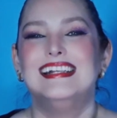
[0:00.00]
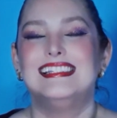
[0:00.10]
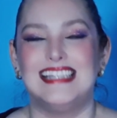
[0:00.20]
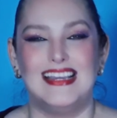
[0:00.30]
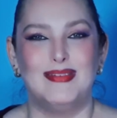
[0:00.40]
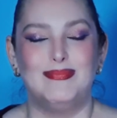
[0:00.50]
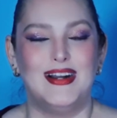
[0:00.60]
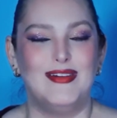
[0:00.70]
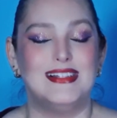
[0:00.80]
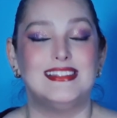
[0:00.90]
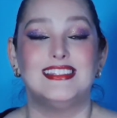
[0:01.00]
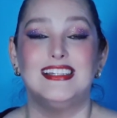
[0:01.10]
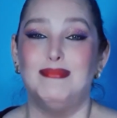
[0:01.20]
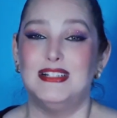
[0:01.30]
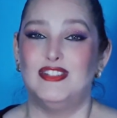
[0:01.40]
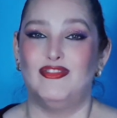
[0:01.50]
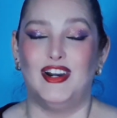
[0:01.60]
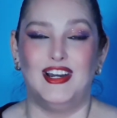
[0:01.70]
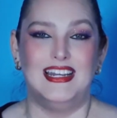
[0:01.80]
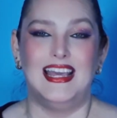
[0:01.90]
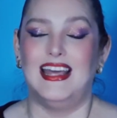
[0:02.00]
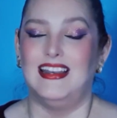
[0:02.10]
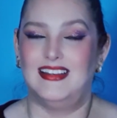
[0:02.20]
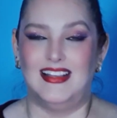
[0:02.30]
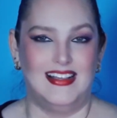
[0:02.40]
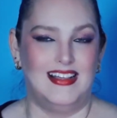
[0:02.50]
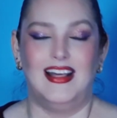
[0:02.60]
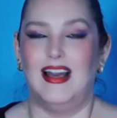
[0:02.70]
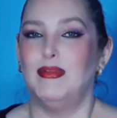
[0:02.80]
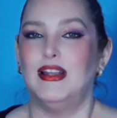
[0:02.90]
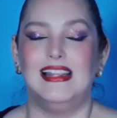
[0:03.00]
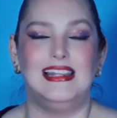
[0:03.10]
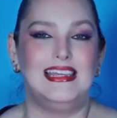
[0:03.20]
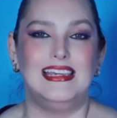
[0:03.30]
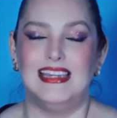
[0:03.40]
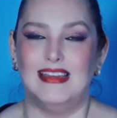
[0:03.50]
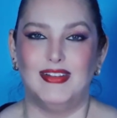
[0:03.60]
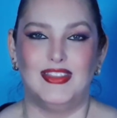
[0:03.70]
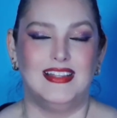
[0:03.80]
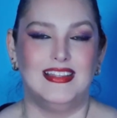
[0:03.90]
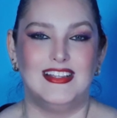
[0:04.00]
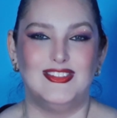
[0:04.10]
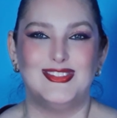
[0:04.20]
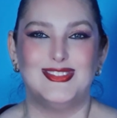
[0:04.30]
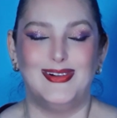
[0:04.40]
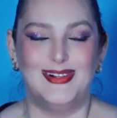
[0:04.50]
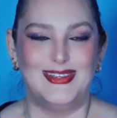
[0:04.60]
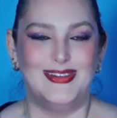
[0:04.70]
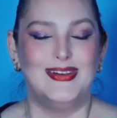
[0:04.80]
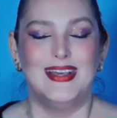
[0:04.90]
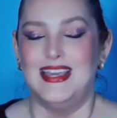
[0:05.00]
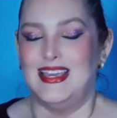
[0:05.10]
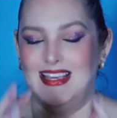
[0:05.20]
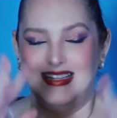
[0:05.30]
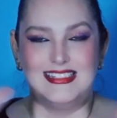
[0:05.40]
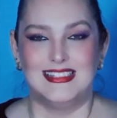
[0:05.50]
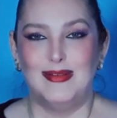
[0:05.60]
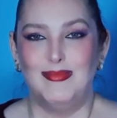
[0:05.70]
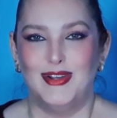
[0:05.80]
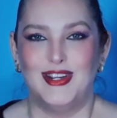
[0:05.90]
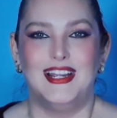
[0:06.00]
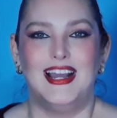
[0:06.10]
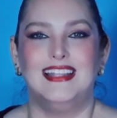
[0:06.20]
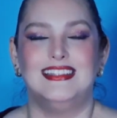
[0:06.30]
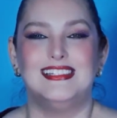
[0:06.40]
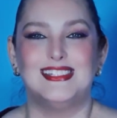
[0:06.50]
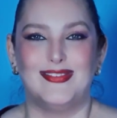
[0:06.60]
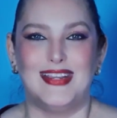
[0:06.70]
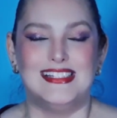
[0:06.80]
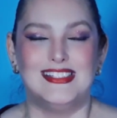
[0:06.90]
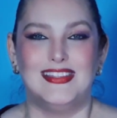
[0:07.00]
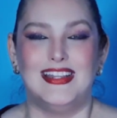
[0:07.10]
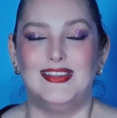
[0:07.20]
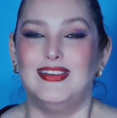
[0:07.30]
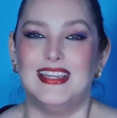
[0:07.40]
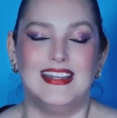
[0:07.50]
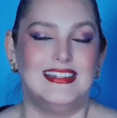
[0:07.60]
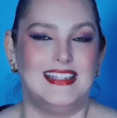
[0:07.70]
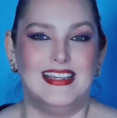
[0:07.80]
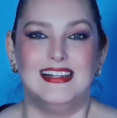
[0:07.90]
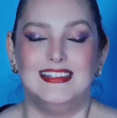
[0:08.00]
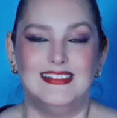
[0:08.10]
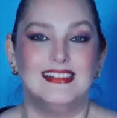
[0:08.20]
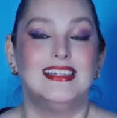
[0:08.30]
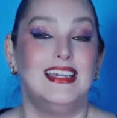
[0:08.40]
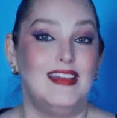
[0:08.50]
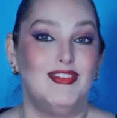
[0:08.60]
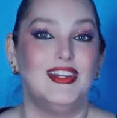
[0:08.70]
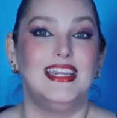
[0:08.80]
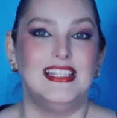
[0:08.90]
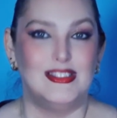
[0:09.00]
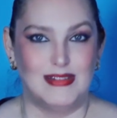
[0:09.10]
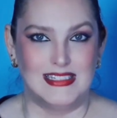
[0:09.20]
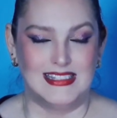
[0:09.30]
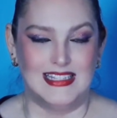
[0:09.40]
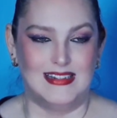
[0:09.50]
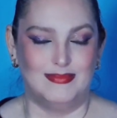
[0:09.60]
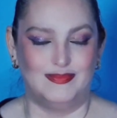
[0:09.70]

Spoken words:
Cyberpunk was so much fun. And I'm going to link everything that I just told you somewhere on the screen so that you can take a look if you're interested.